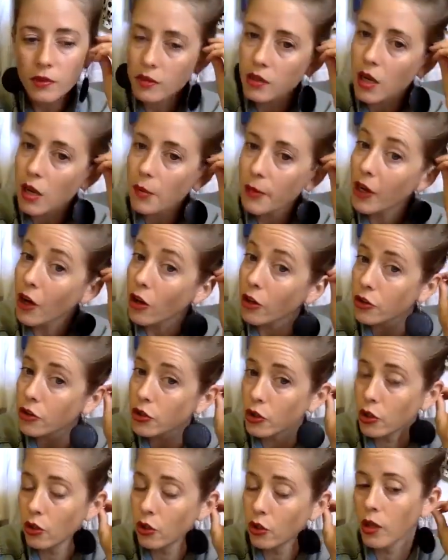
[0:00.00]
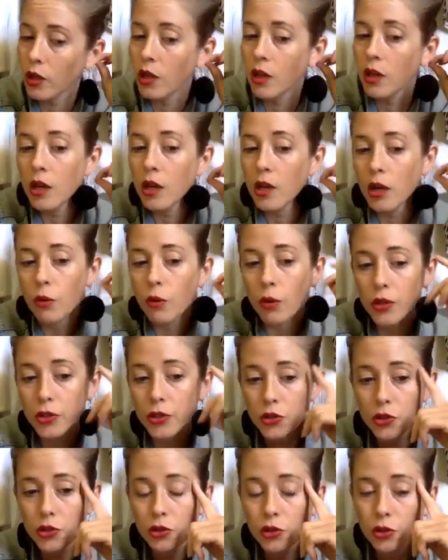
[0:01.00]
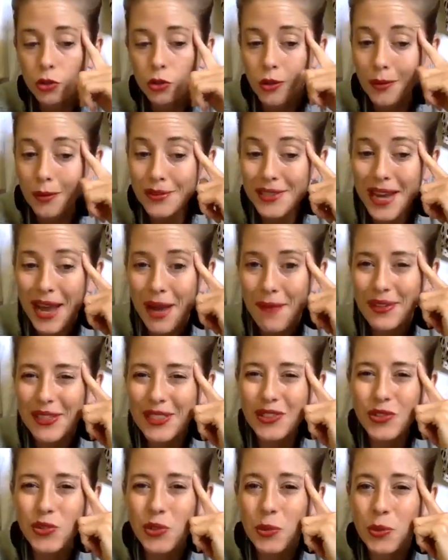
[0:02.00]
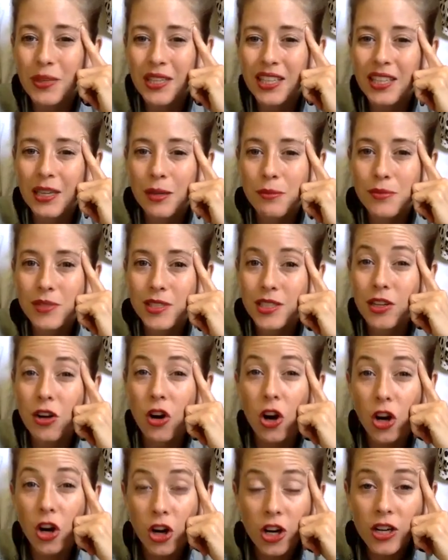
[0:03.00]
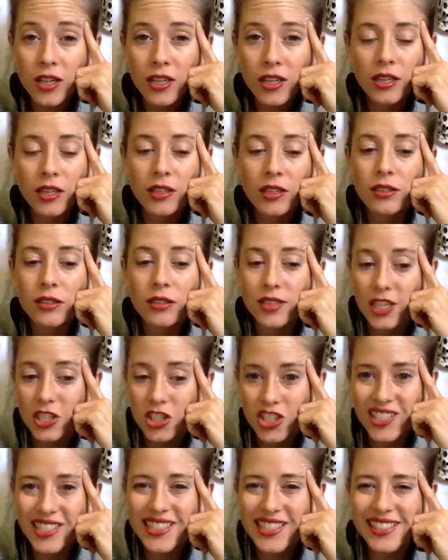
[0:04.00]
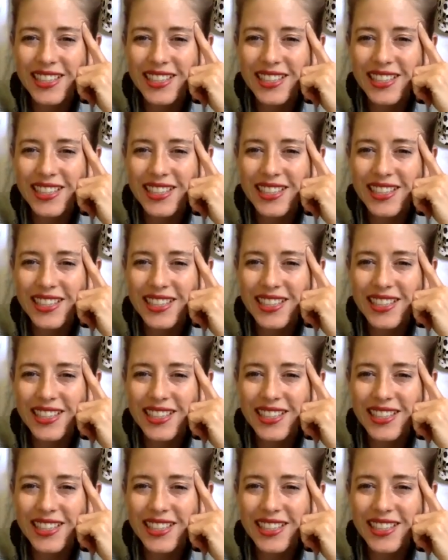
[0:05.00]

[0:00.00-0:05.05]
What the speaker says: I also want to do and tap into some EMDR sessions.